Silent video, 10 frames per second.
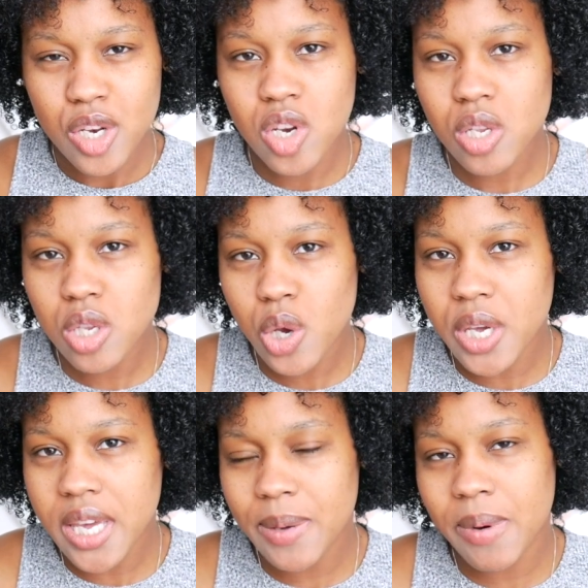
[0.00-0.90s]
just so
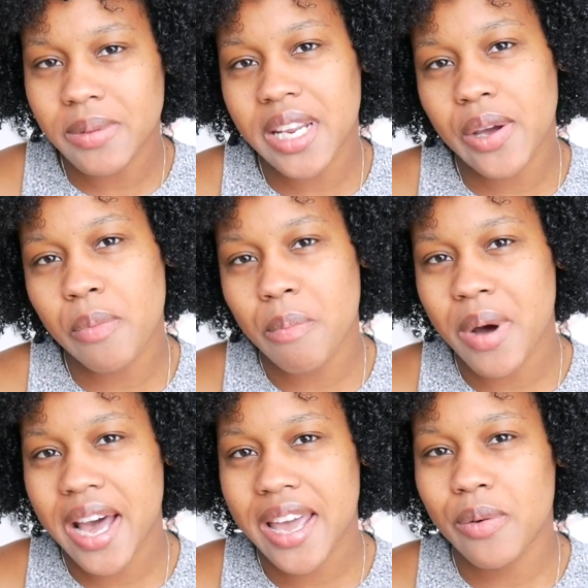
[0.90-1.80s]
you can keep up to date with
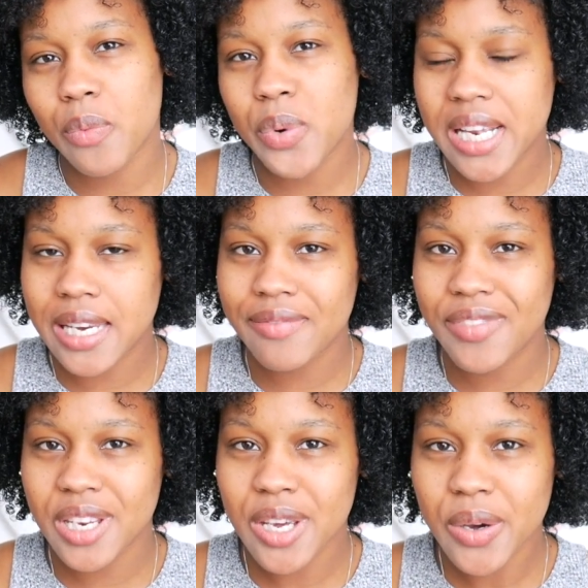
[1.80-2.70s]
my weekly
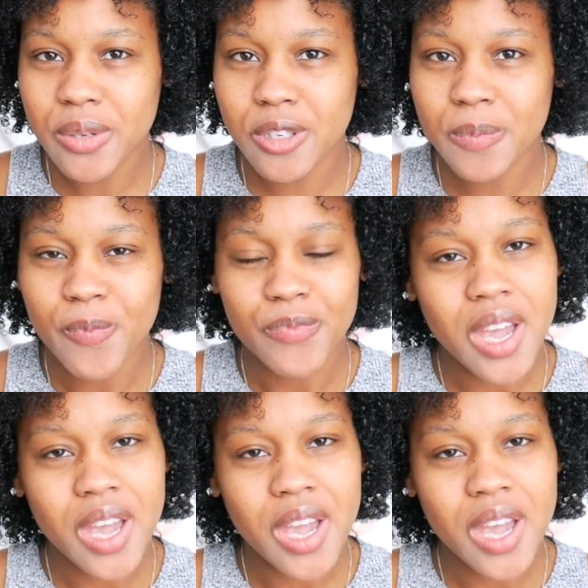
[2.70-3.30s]
videos.